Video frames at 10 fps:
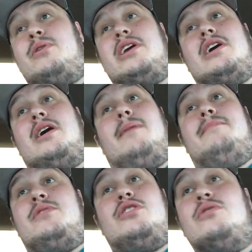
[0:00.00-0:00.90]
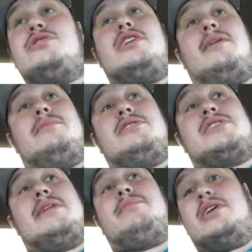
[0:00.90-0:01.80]
putting up huge
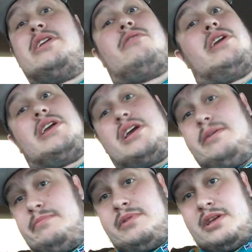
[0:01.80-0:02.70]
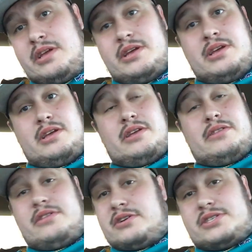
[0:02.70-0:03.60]
numbers and played a great game.
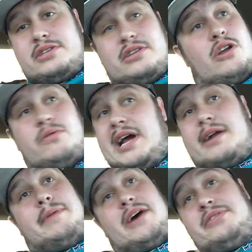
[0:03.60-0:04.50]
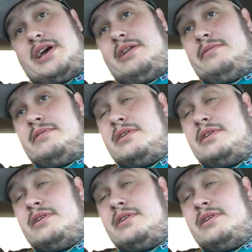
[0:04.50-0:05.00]
There's no doubt about that.